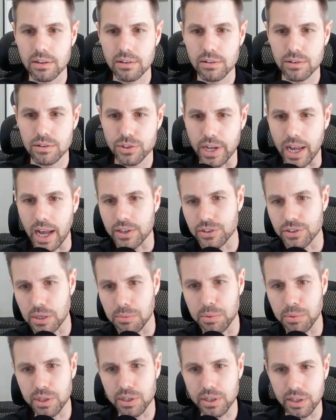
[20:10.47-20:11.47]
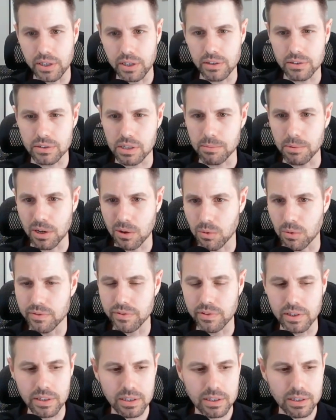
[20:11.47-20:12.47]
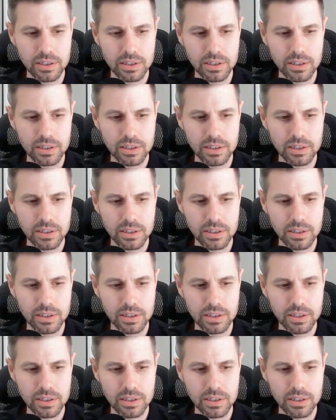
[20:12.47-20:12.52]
ChatGPT or some equivalent,